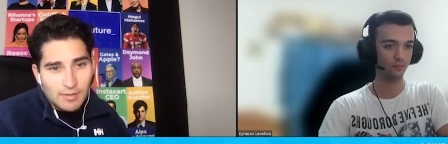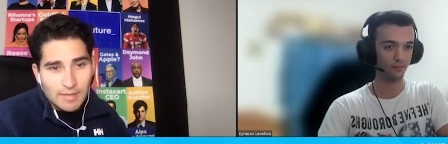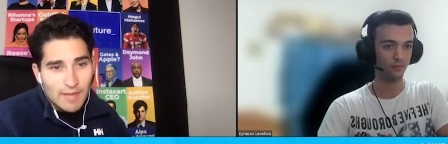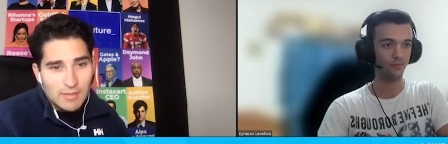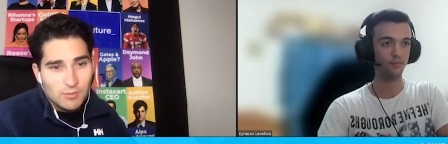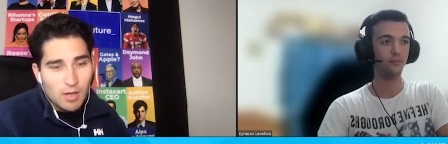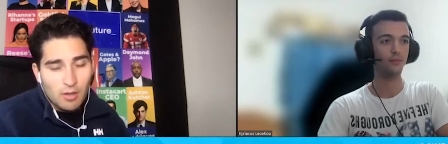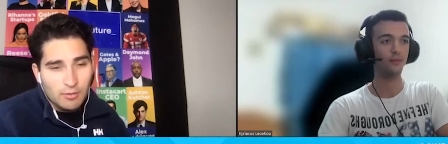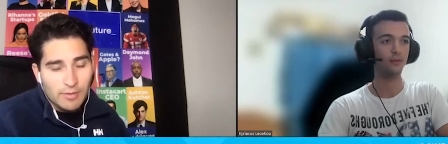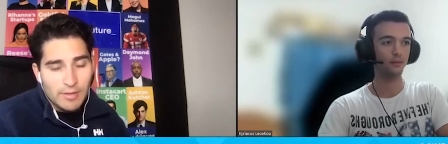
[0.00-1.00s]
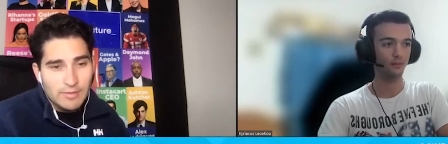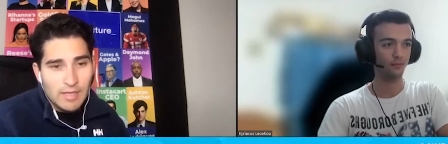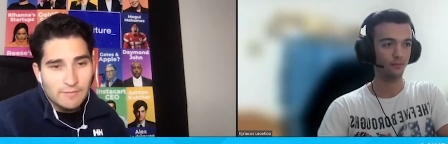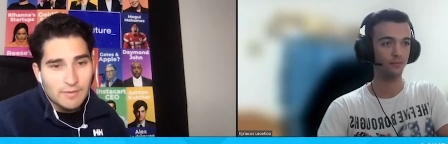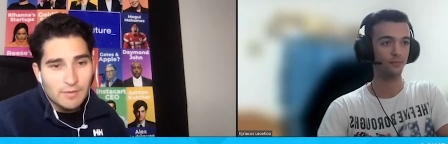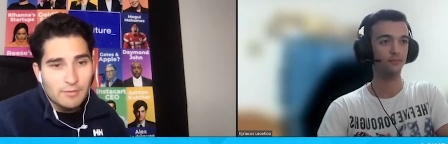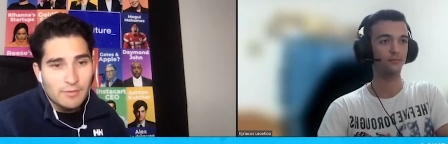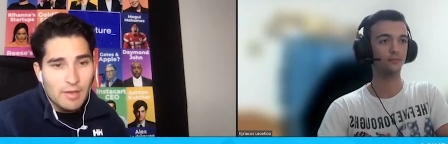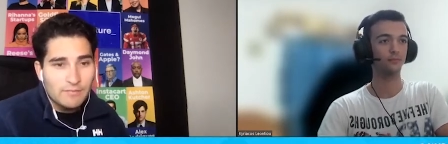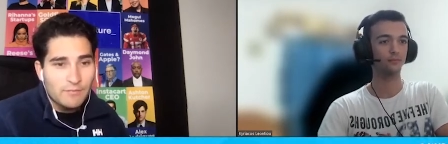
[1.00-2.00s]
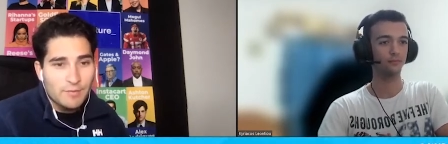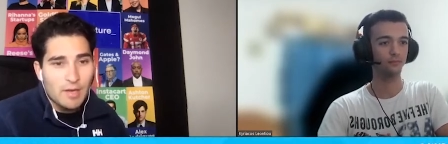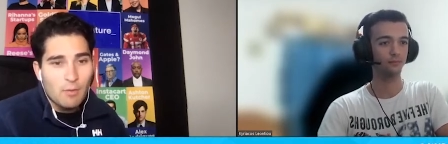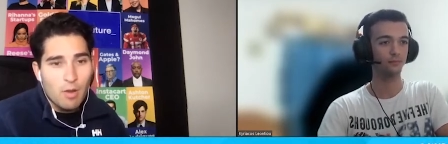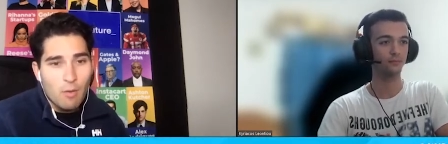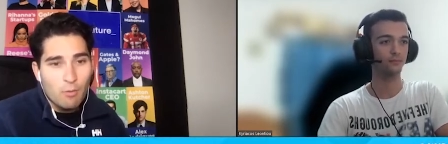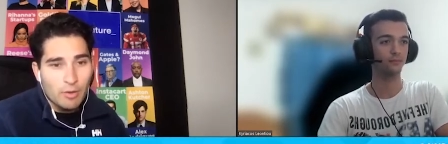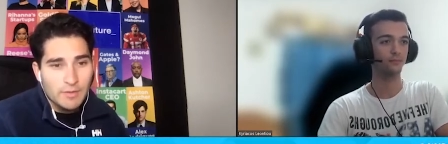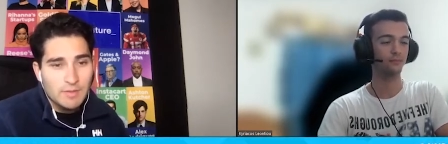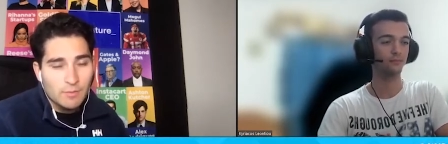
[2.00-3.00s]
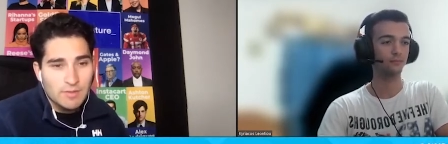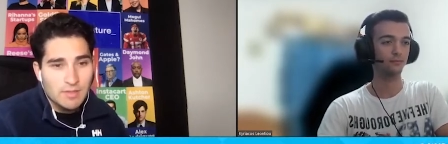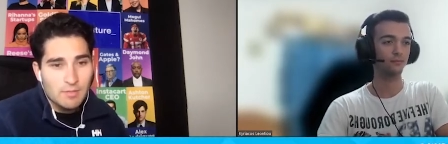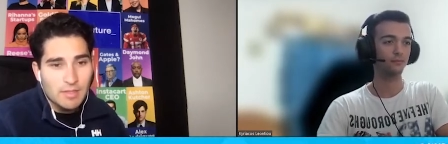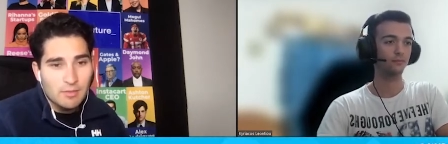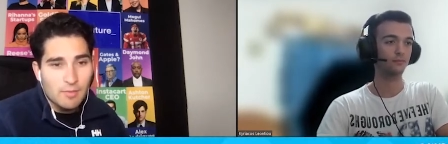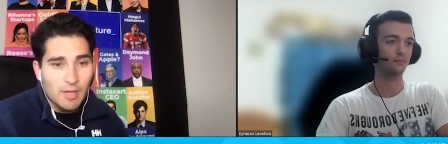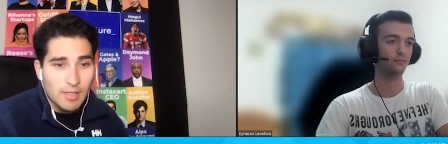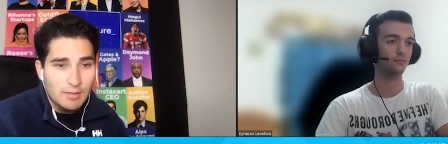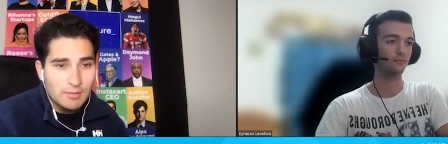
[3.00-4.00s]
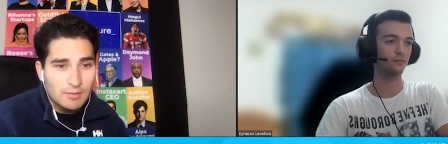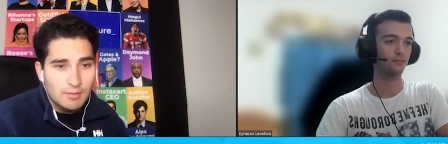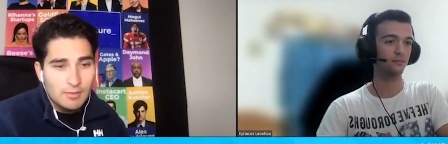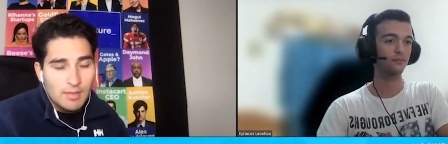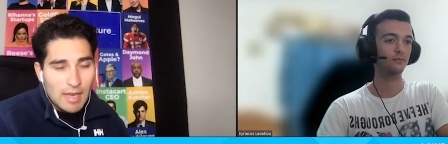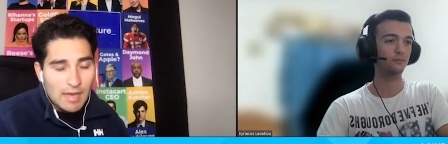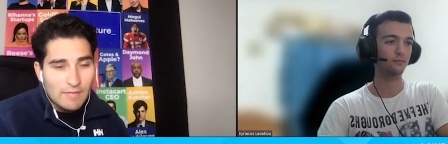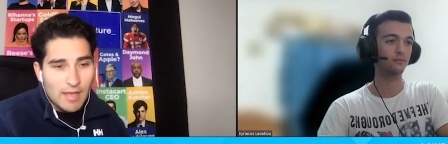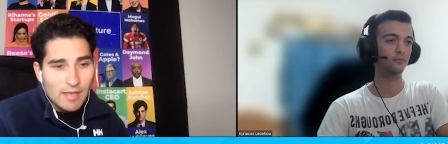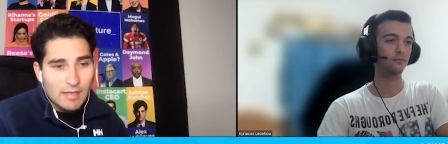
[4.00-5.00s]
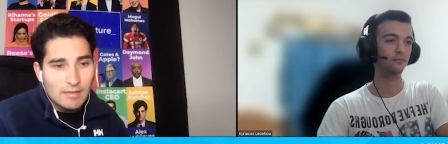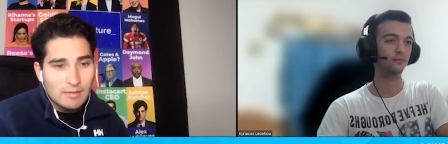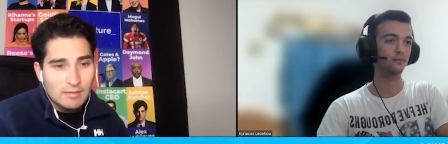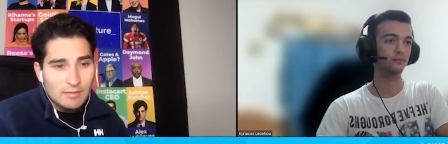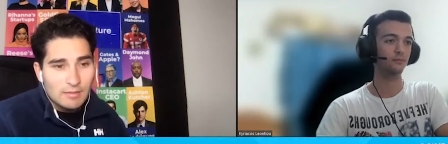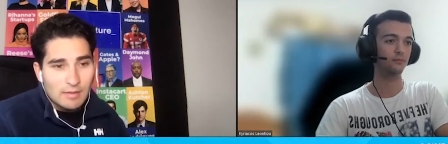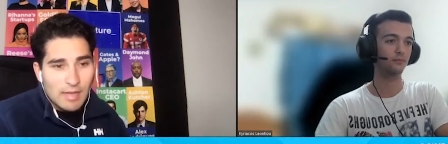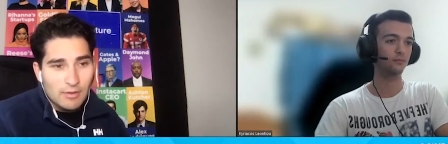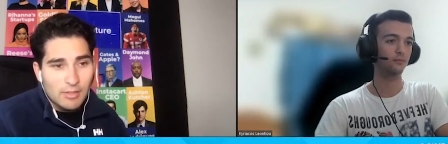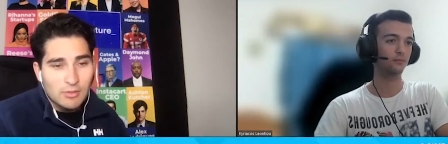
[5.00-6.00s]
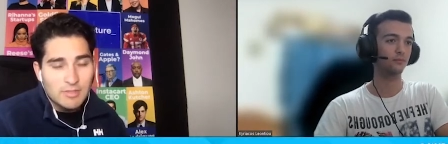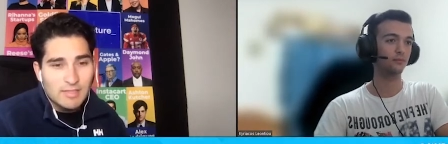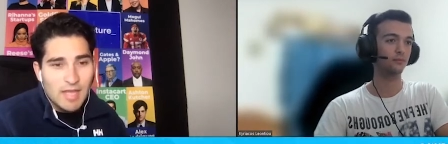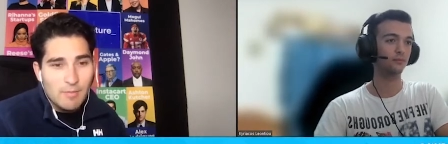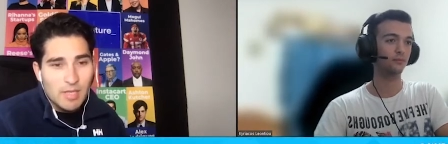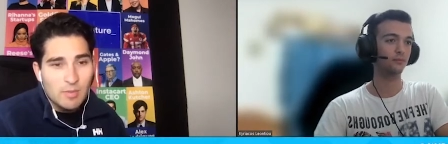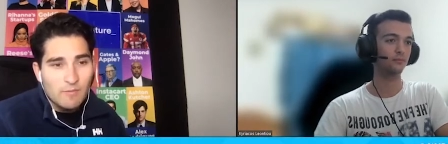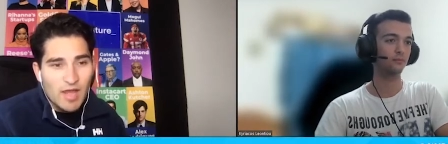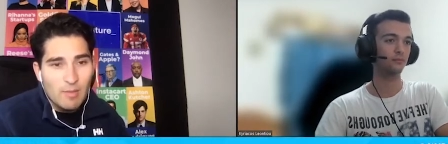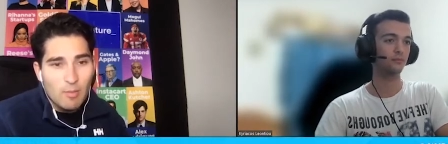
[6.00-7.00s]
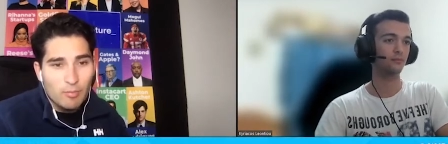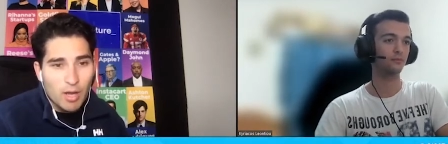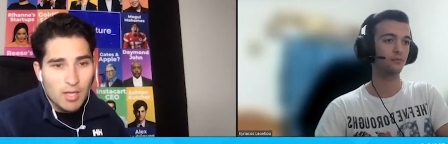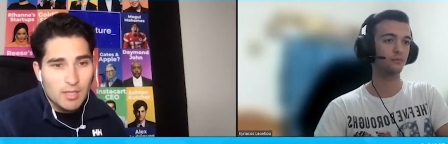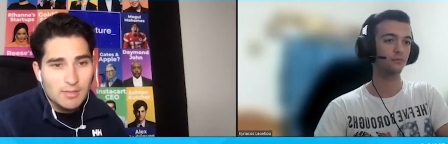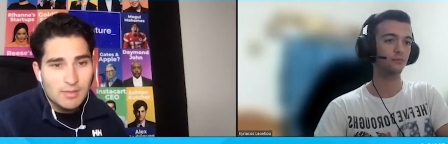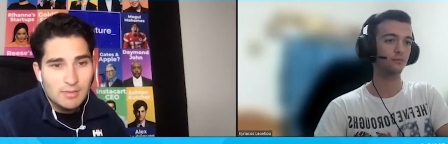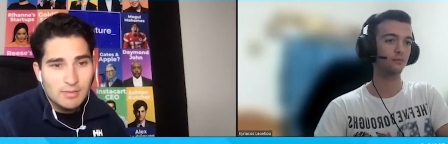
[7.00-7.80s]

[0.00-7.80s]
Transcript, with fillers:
Speaker 1: And that's what all creators have to do. You have to figure out what works and what's going to make you money. And then how can you take that minimum viable product